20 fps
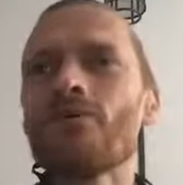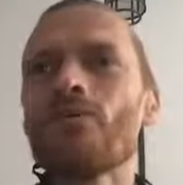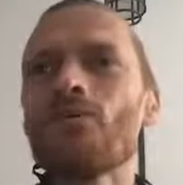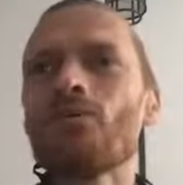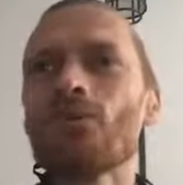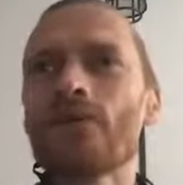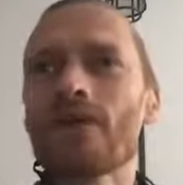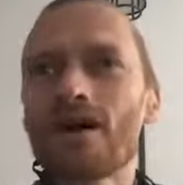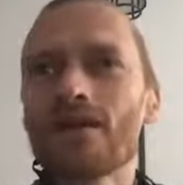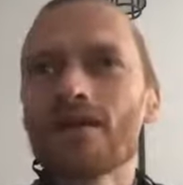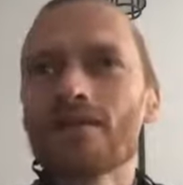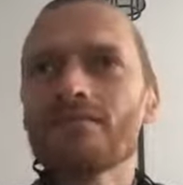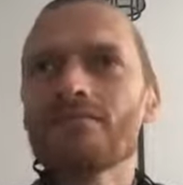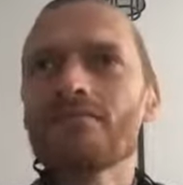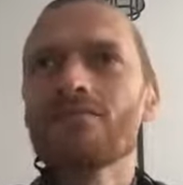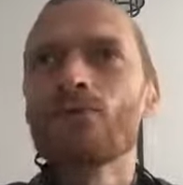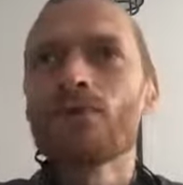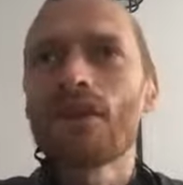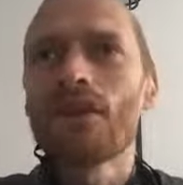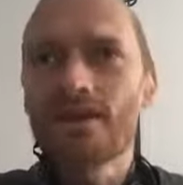When
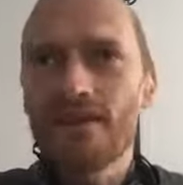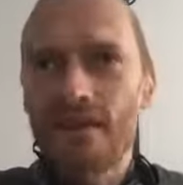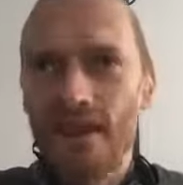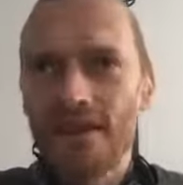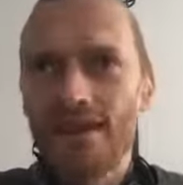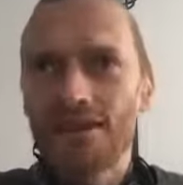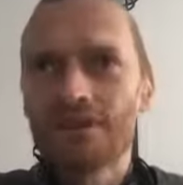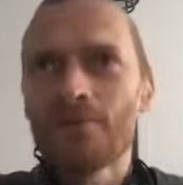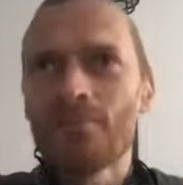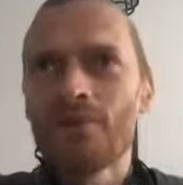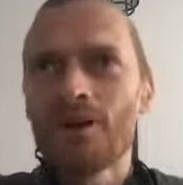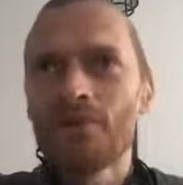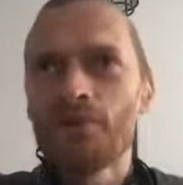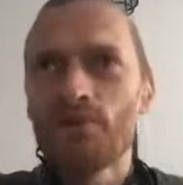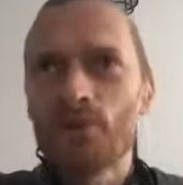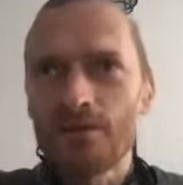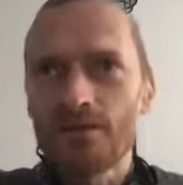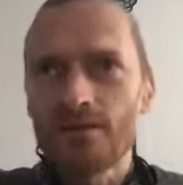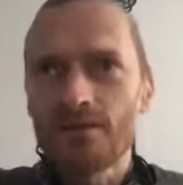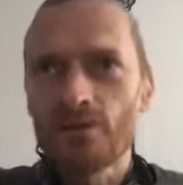I came, I
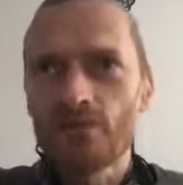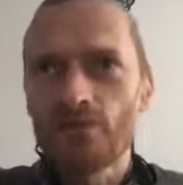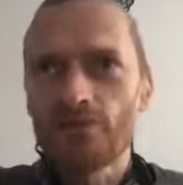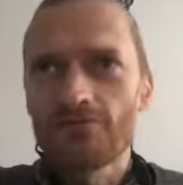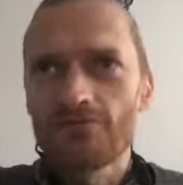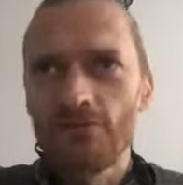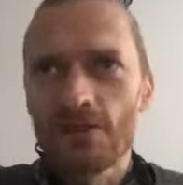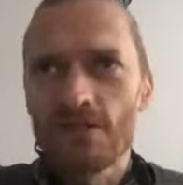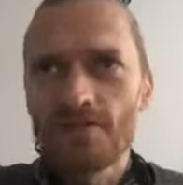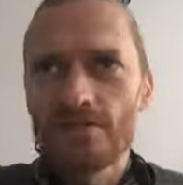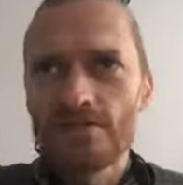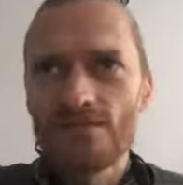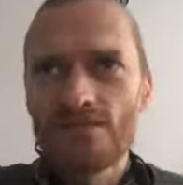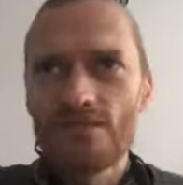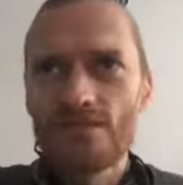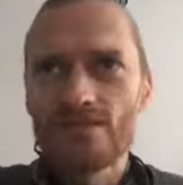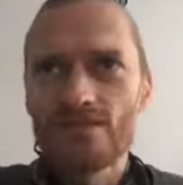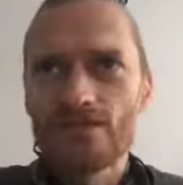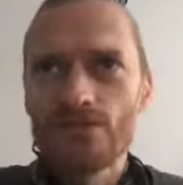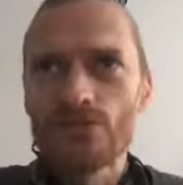brought a couple of
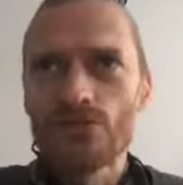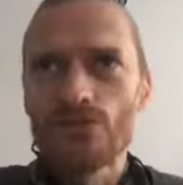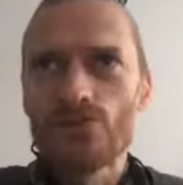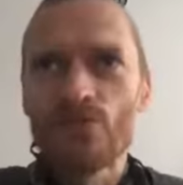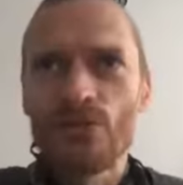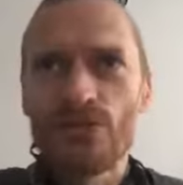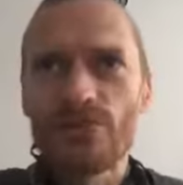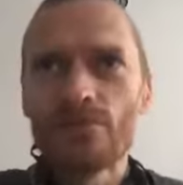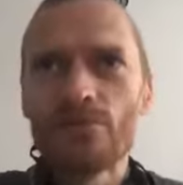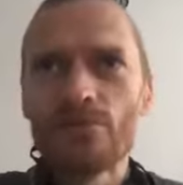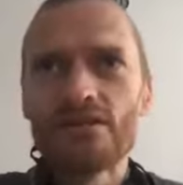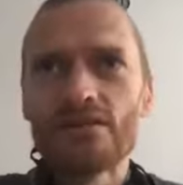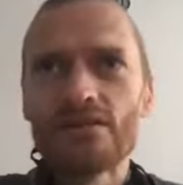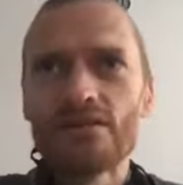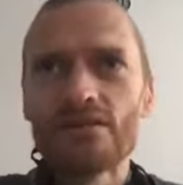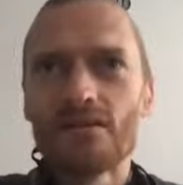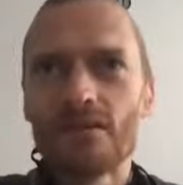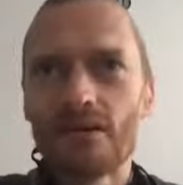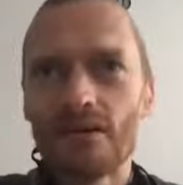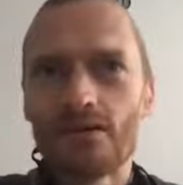friends, teachers with
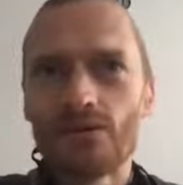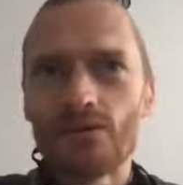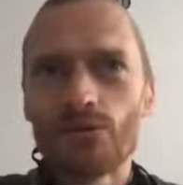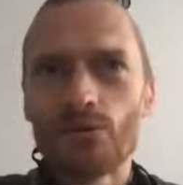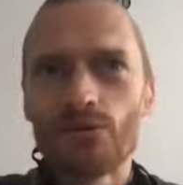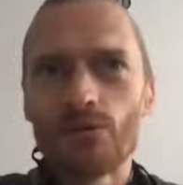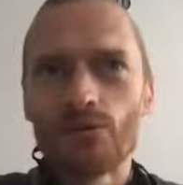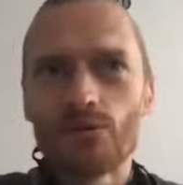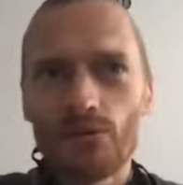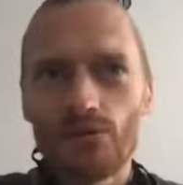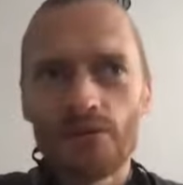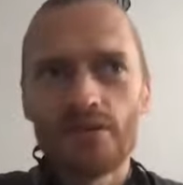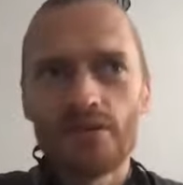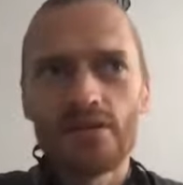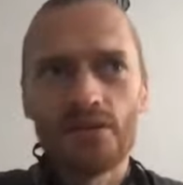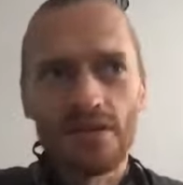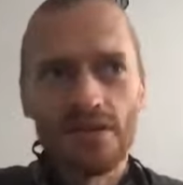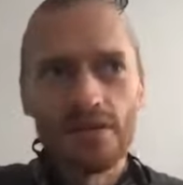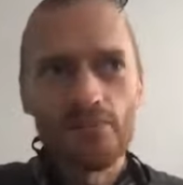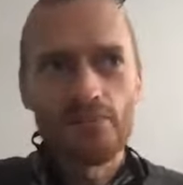me, and we really
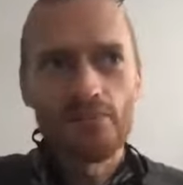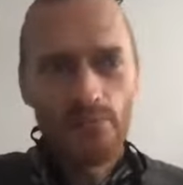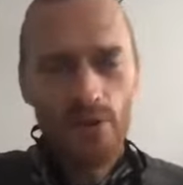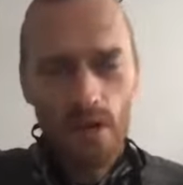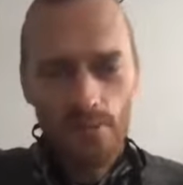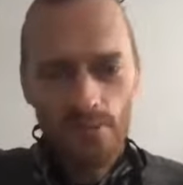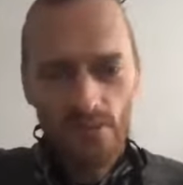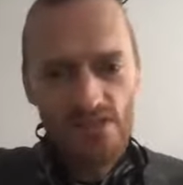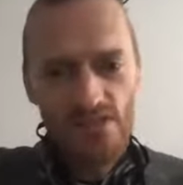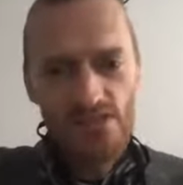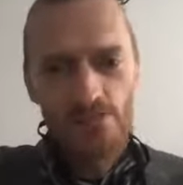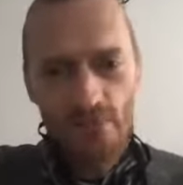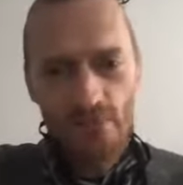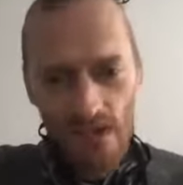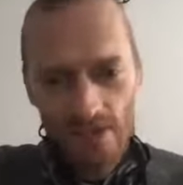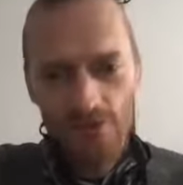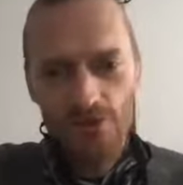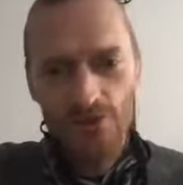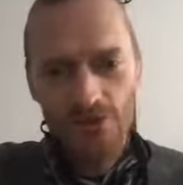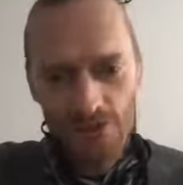like pumped some
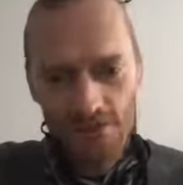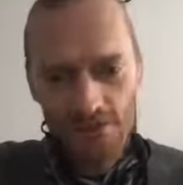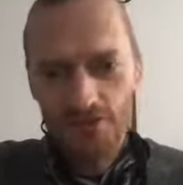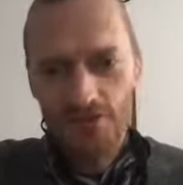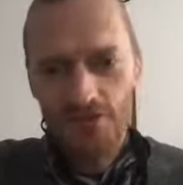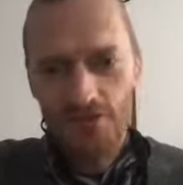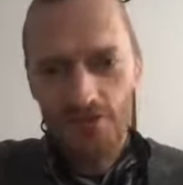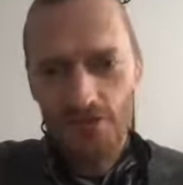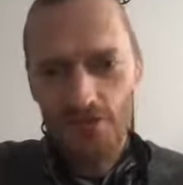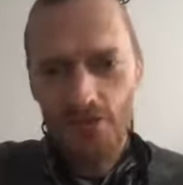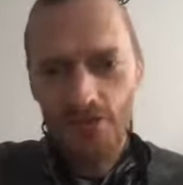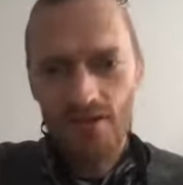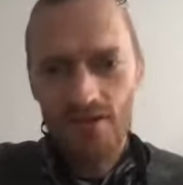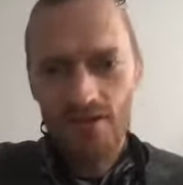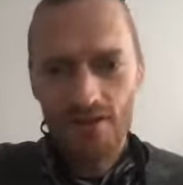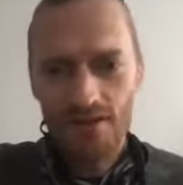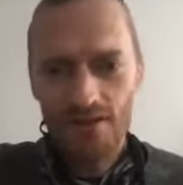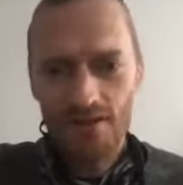energy into it.